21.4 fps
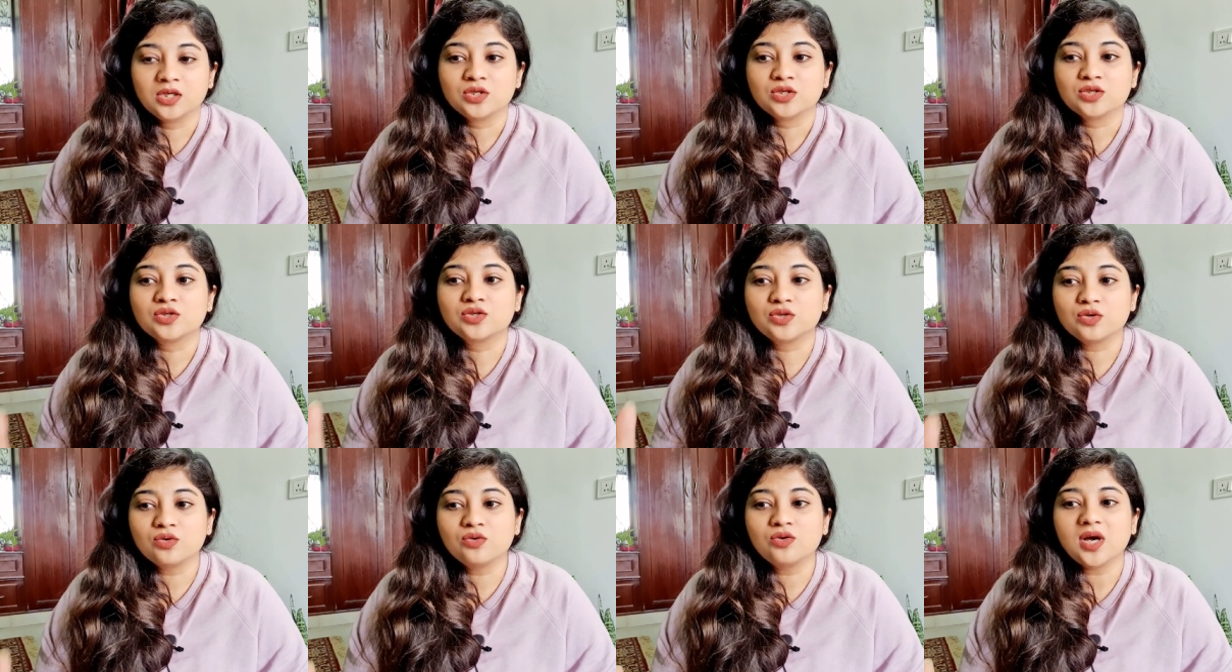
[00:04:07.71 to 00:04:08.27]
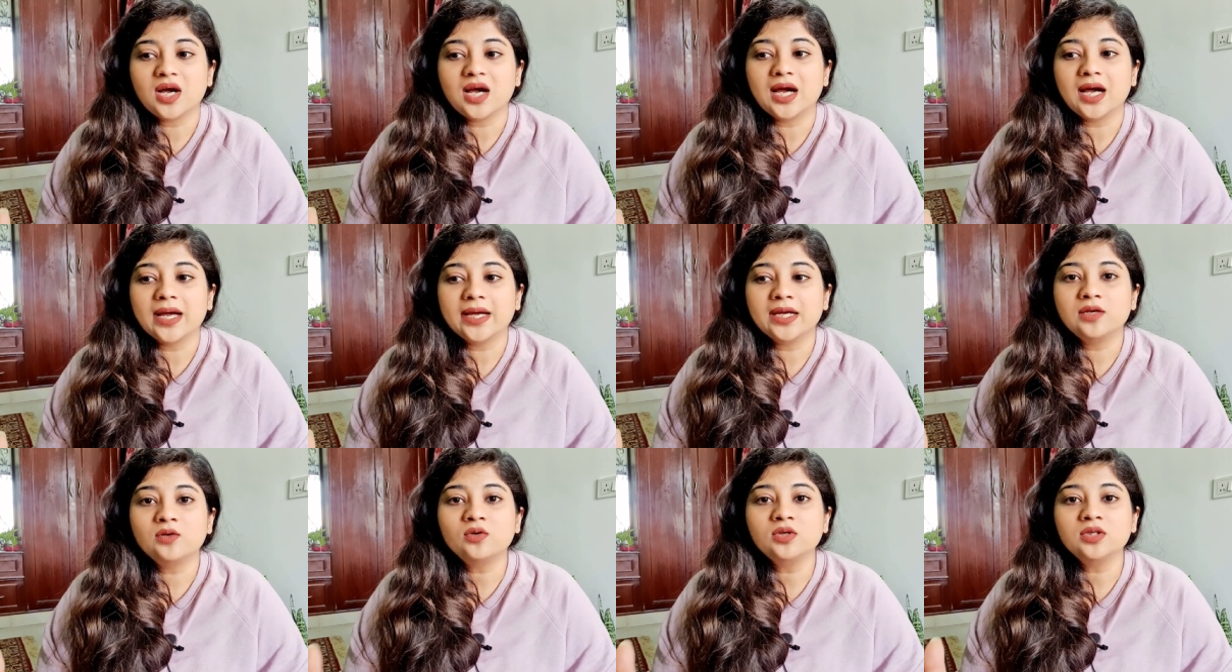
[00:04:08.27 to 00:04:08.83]
So
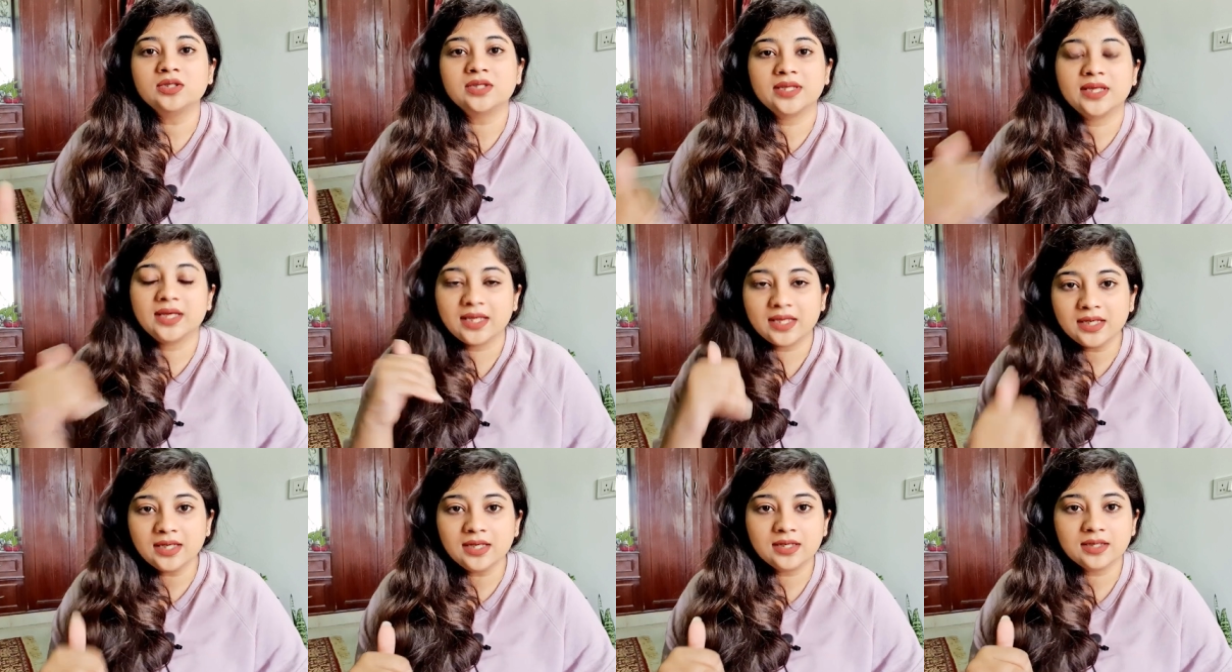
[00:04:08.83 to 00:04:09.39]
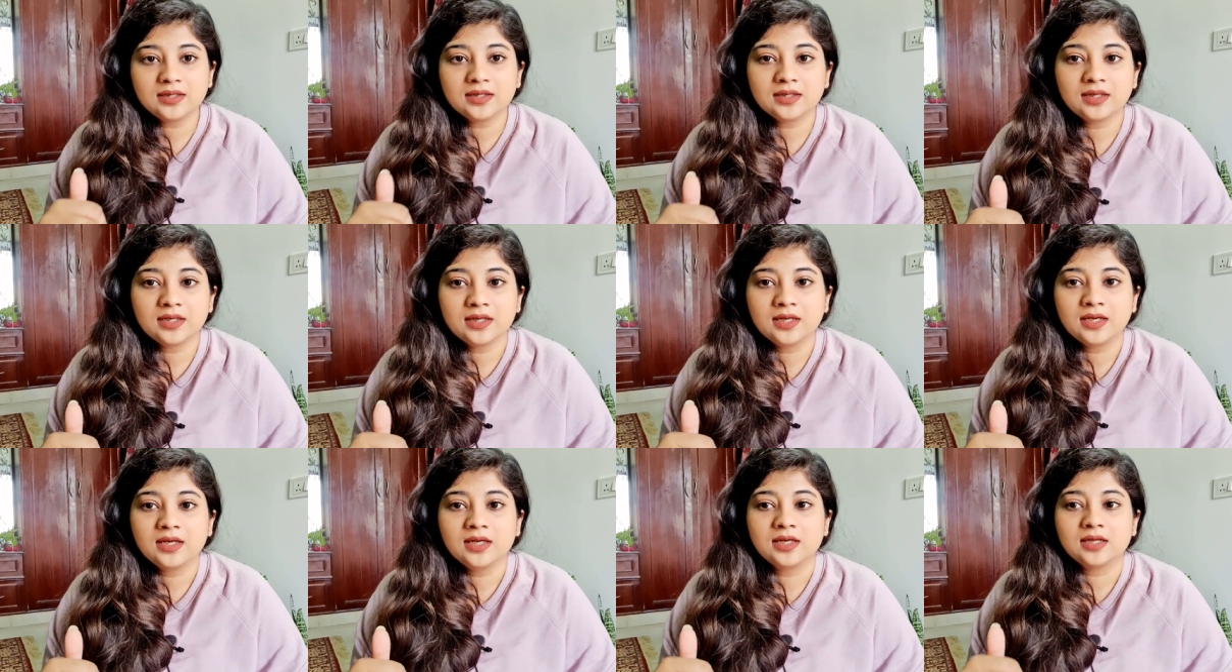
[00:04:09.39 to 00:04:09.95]
I don't think
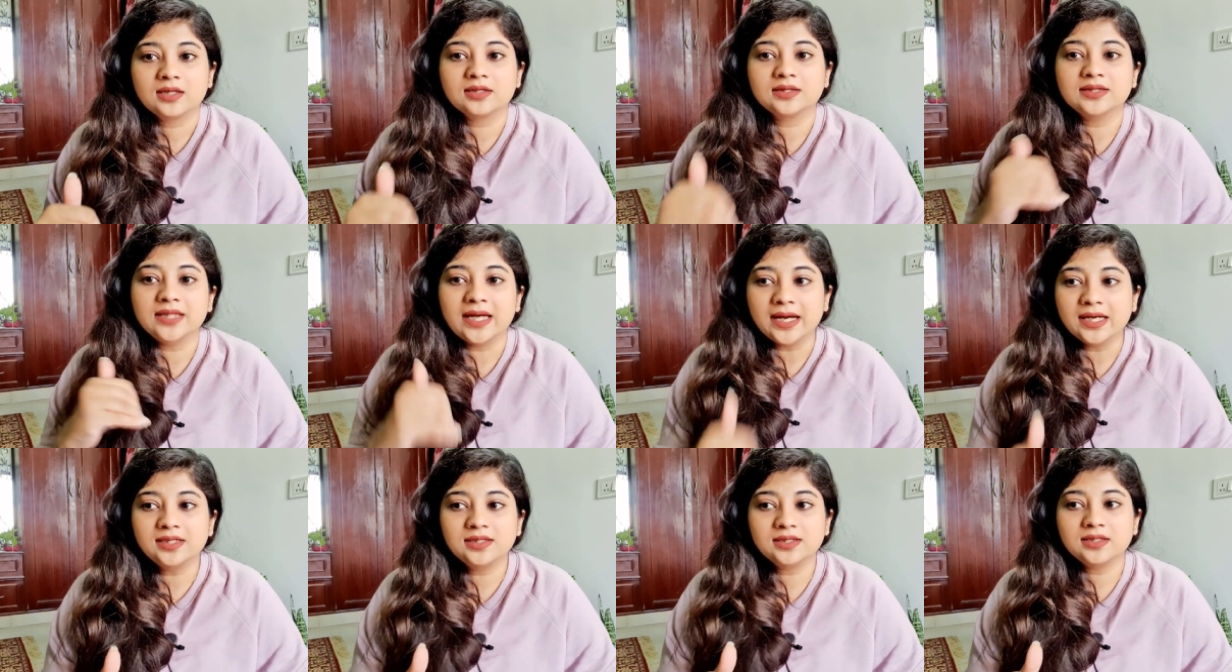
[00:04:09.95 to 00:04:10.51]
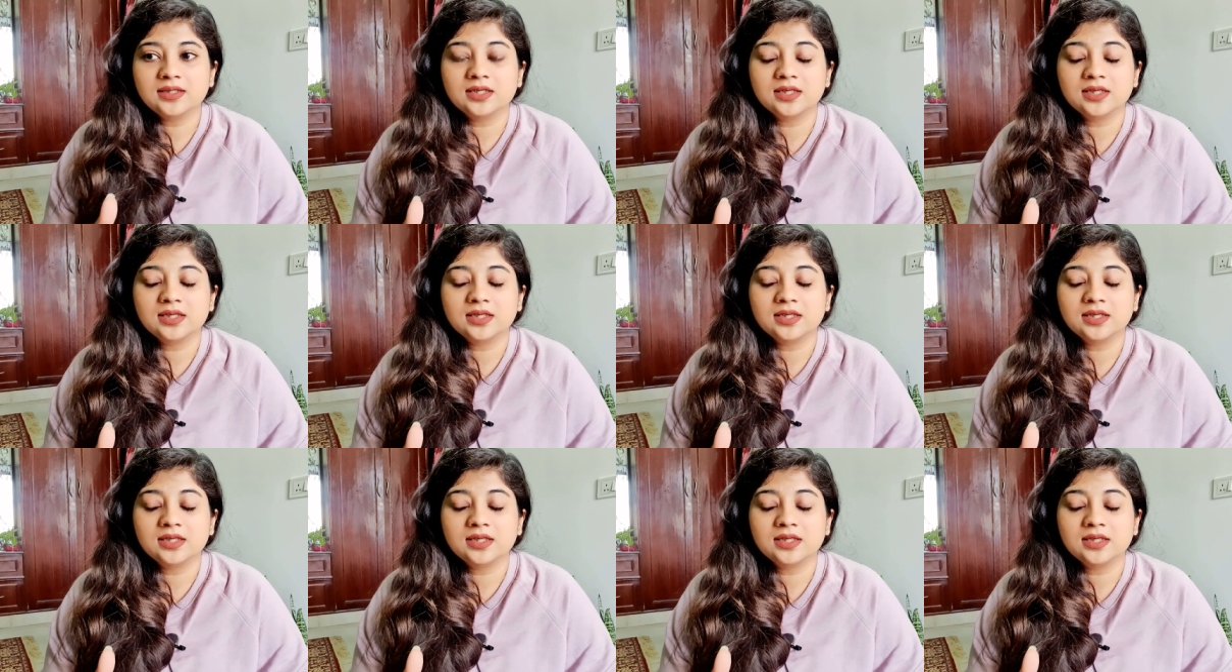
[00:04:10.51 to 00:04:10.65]
that